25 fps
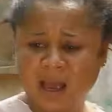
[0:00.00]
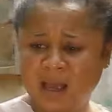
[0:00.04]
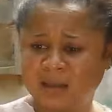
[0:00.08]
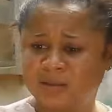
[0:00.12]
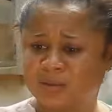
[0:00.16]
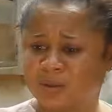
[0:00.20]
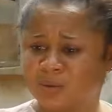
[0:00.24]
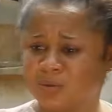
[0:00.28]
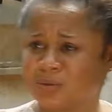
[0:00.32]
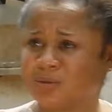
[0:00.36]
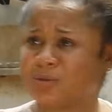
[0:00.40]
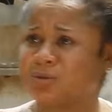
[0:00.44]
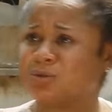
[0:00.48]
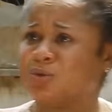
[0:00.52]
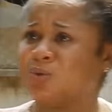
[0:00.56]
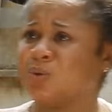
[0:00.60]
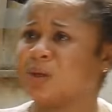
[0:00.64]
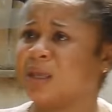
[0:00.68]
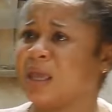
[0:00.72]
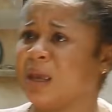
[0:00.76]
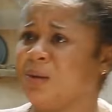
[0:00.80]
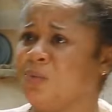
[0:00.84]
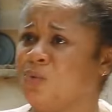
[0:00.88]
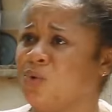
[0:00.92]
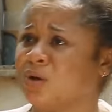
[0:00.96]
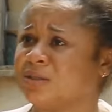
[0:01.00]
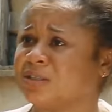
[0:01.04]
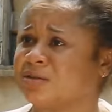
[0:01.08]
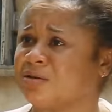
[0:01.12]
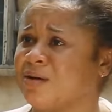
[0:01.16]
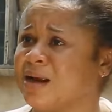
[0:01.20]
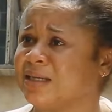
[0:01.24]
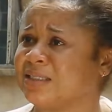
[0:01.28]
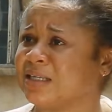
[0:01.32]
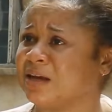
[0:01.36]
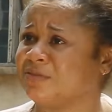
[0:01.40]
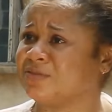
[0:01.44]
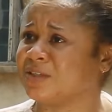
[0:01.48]
So King was
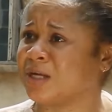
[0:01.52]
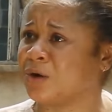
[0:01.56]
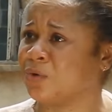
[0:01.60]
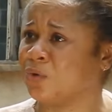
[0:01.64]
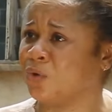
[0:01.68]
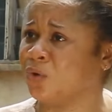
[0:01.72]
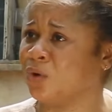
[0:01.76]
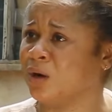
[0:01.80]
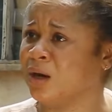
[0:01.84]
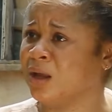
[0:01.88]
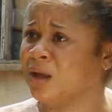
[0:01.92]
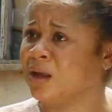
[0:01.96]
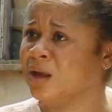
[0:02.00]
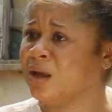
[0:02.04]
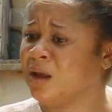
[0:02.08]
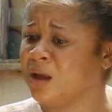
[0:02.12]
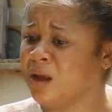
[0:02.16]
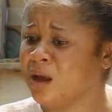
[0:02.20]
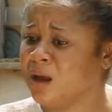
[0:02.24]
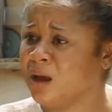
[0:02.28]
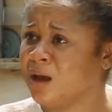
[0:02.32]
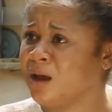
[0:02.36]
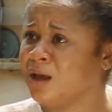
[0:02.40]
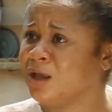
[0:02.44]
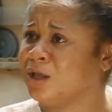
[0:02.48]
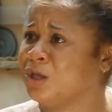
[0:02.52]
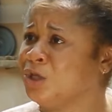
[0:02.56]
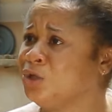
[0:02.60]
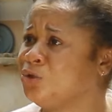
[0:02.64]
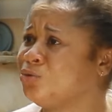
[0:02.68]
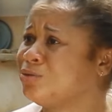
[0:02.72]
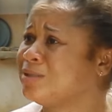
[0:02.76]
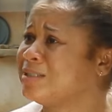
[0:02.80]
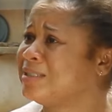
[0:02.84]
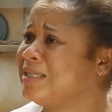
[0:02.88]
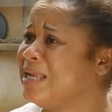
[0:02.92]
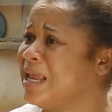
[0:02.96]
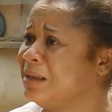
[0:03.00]
right after all. You
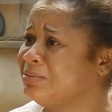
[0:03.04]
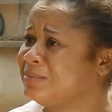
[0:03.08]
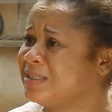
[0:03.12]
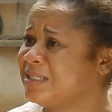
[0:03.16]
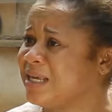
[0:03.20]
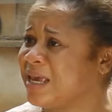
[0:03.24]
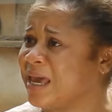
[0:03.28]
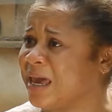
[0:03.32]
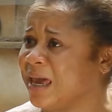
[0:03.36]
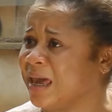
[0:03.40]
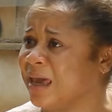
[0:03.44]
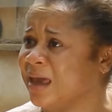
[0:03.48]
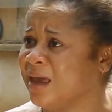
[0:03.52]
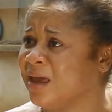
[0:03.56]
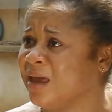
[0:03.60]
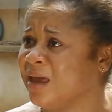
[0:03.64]
slept here.